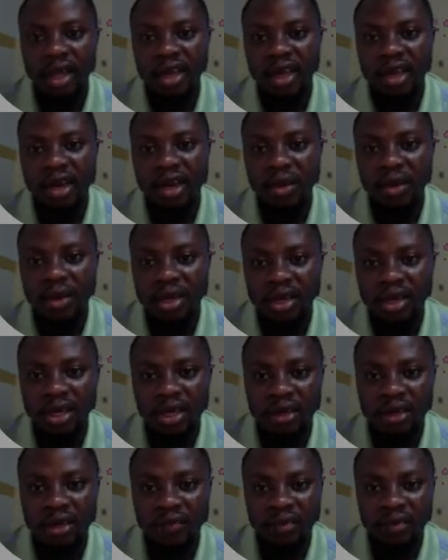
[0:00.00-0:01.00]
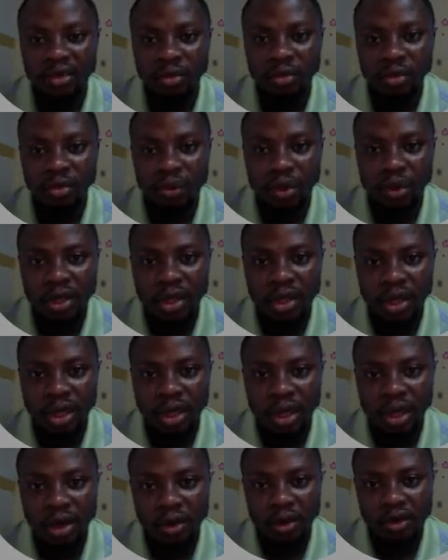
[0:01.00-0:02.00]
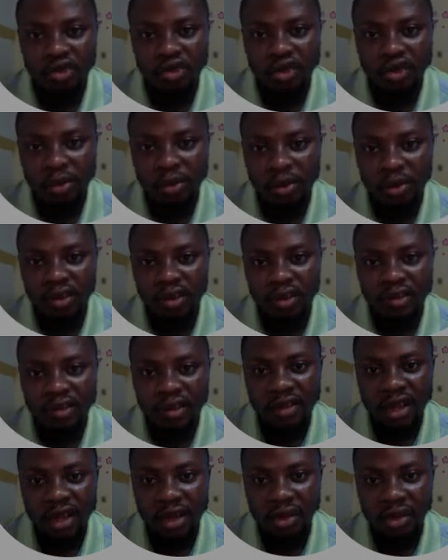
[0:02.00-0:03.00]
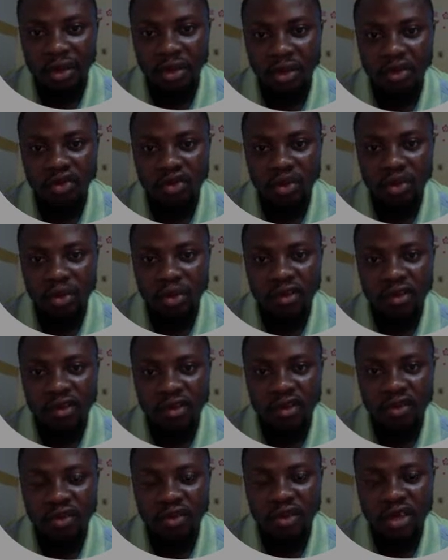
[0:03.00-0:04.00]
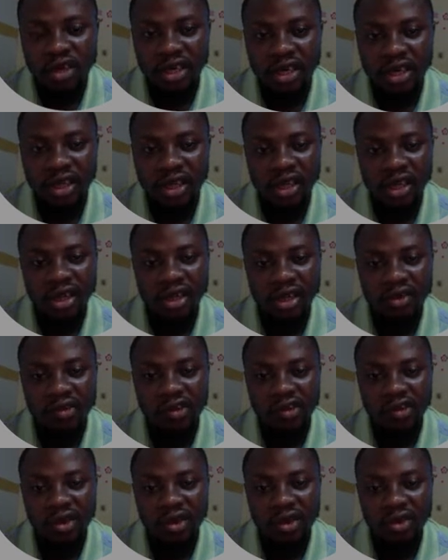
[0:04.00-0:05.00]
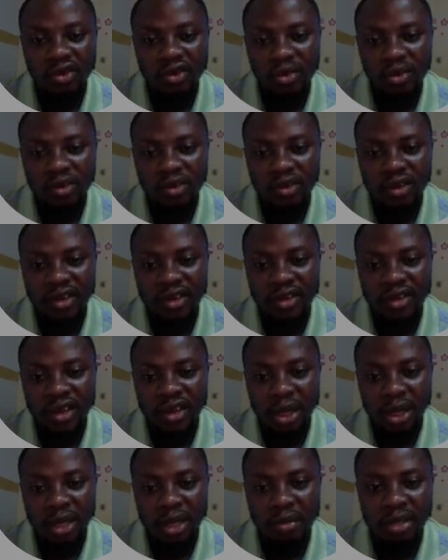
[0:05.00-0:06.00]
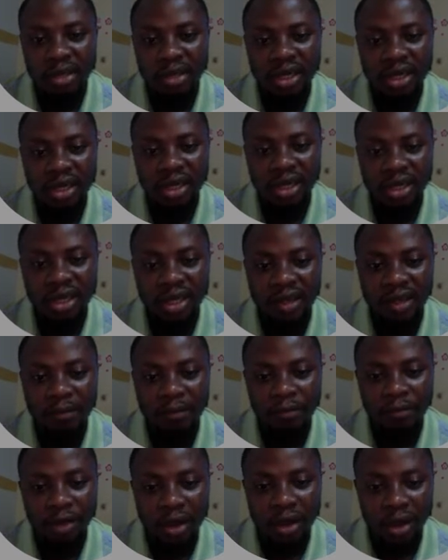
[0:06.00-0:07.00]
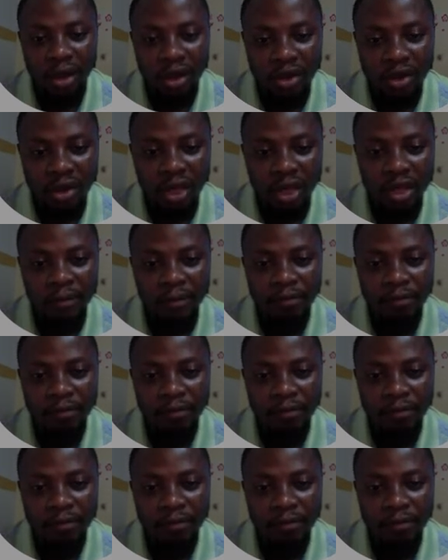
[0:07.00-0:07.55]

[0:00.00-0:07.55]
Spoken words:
Now create a Facebook page custom audience. Your custom audience was created. You see the custom audience has actually been created. You get.